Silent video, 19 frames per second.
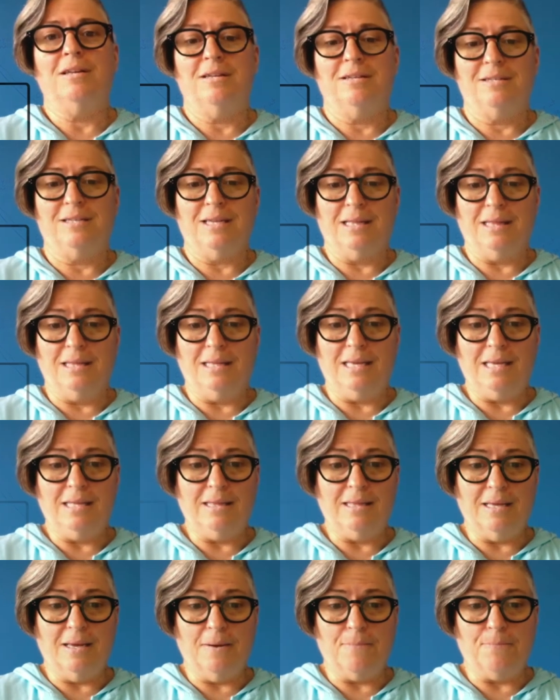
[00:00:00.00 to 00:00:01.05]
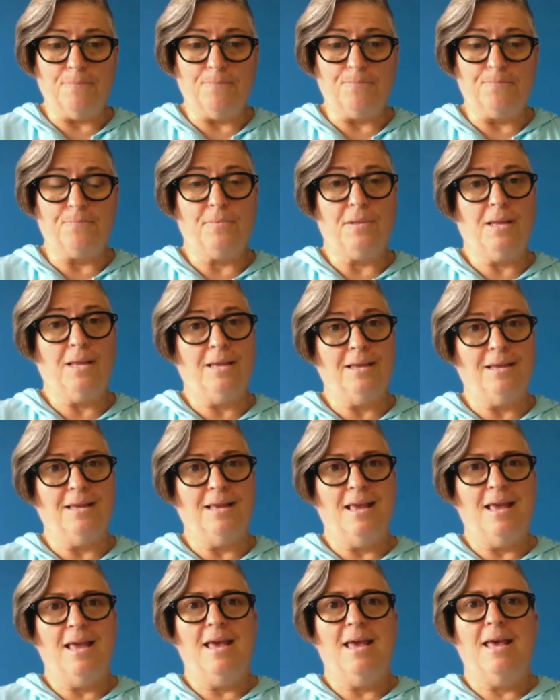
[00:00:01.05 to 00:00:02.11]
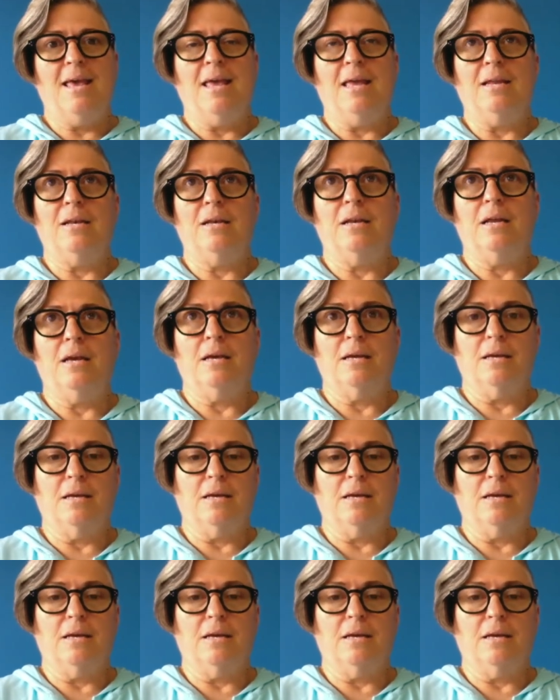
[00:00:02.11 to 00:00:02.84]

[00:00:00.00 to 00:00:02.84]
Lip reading: to lead them. And